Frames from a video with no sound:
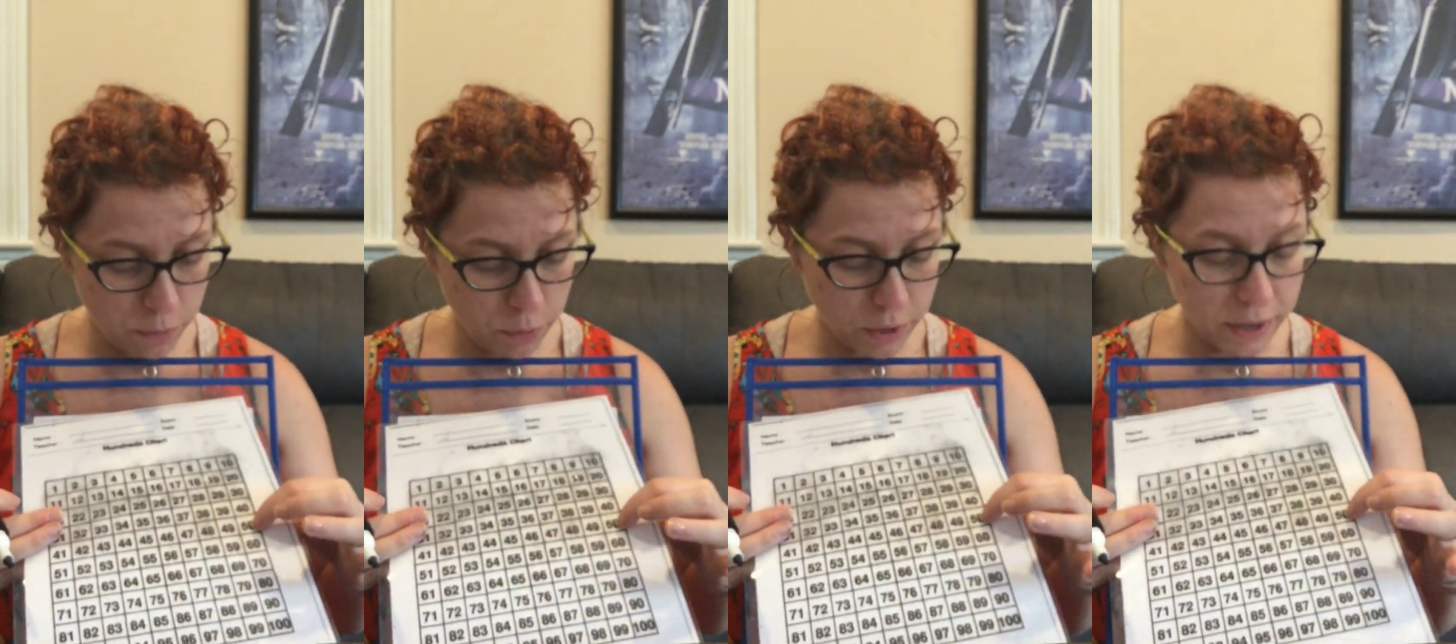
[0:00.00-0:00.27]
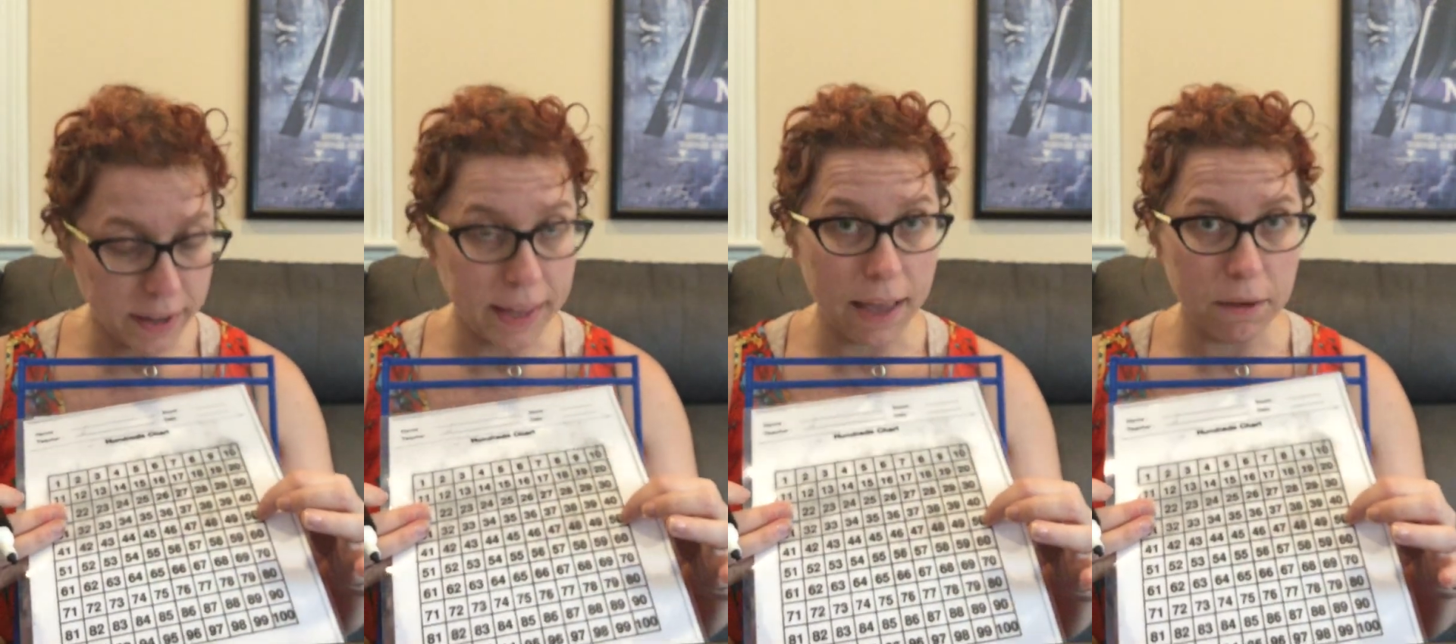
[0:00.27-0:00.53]
We're
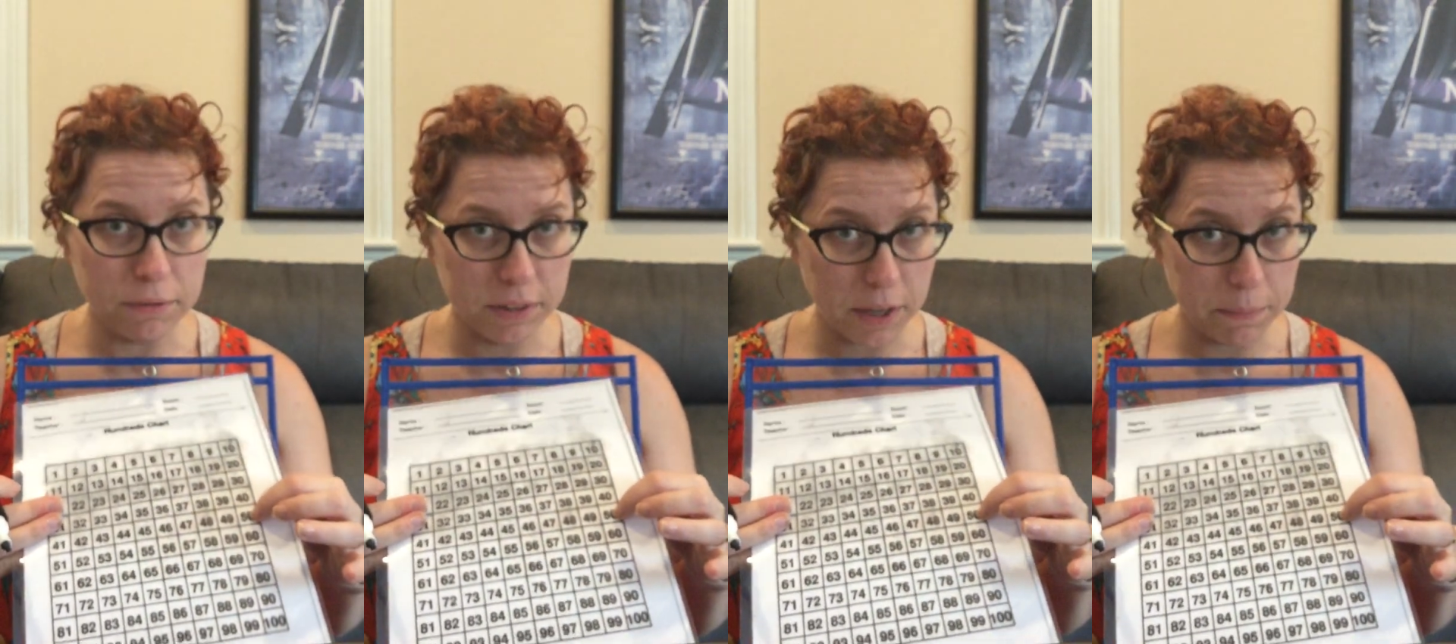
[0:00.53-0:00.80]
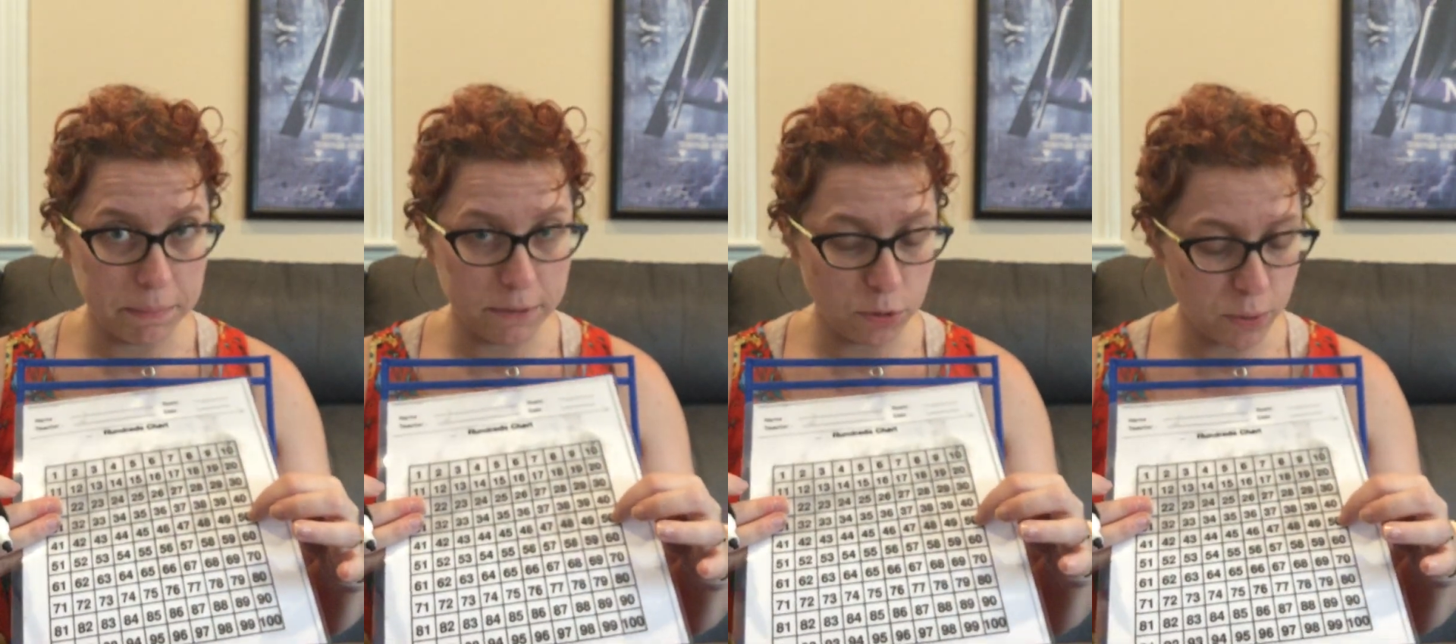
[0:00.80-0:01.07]
going to count
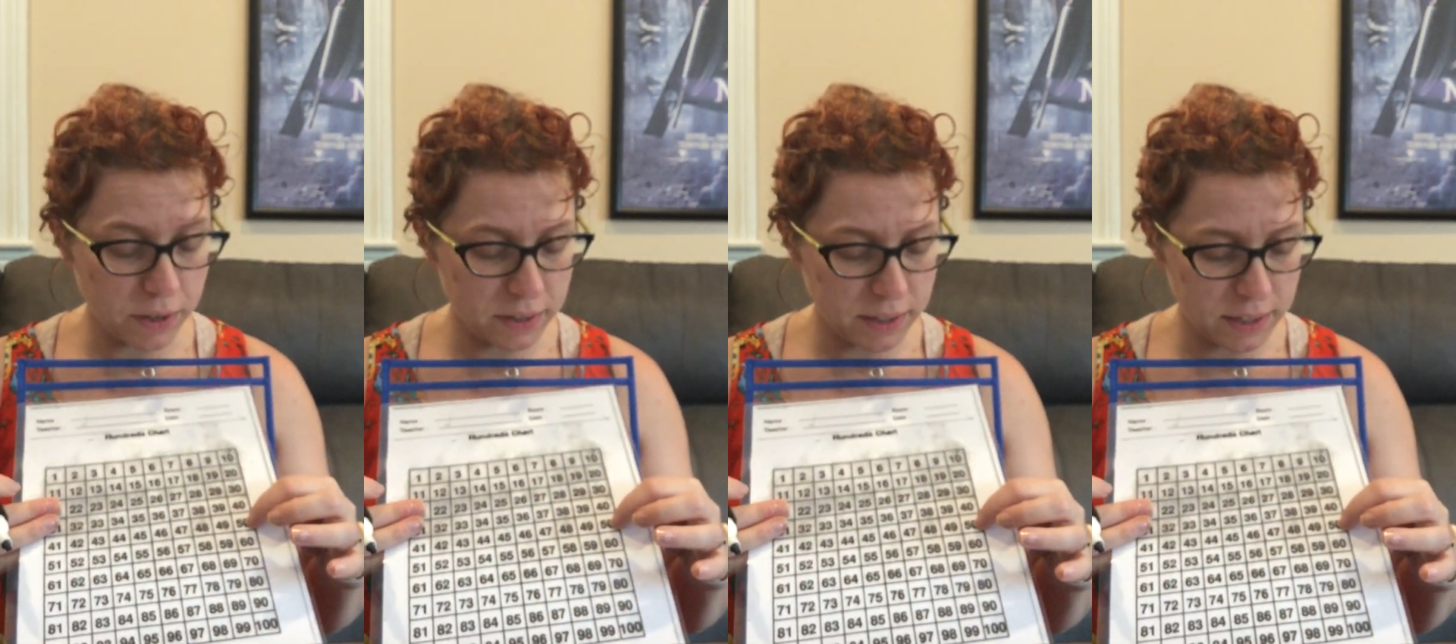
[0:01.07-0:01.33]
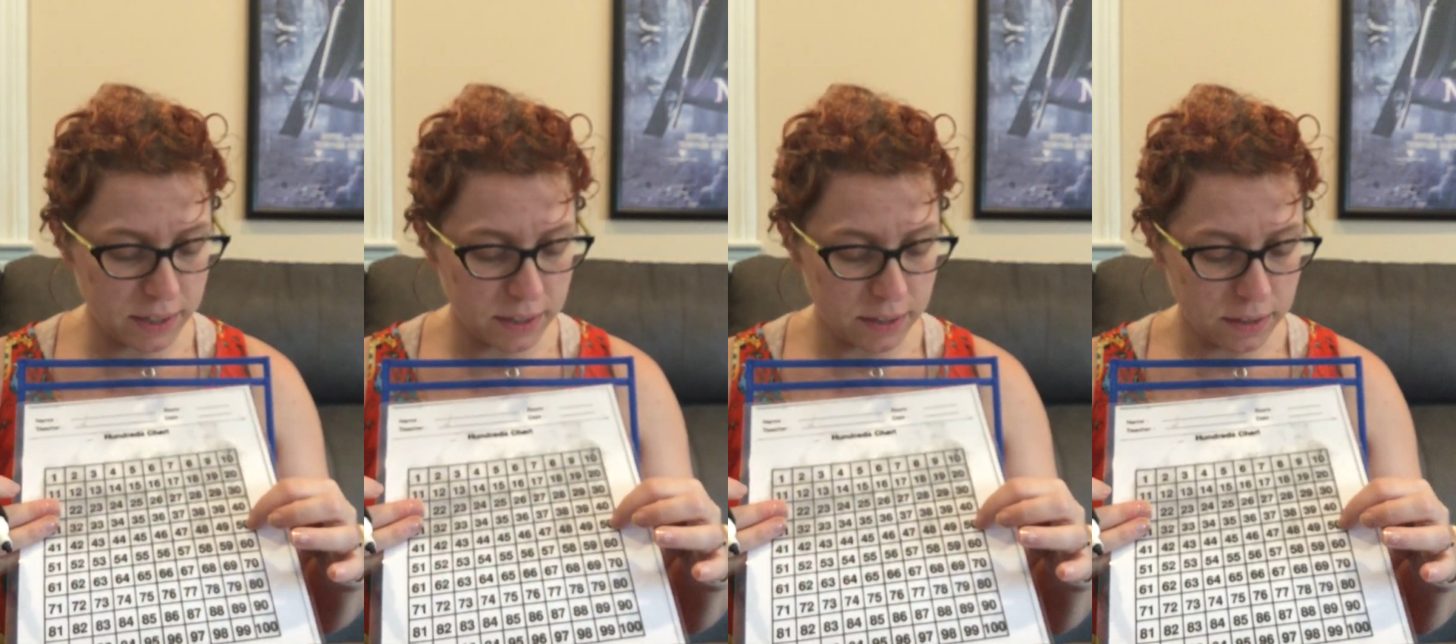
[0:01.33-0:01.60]
up
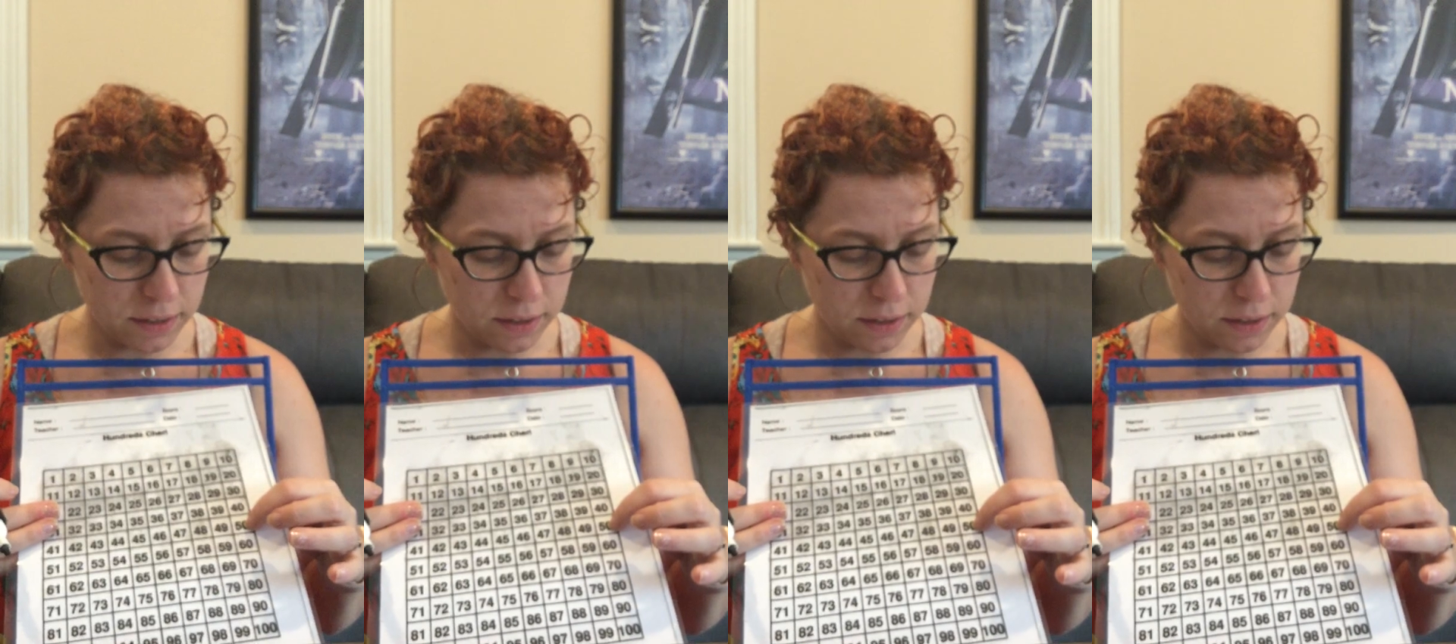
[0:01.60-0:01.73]
20.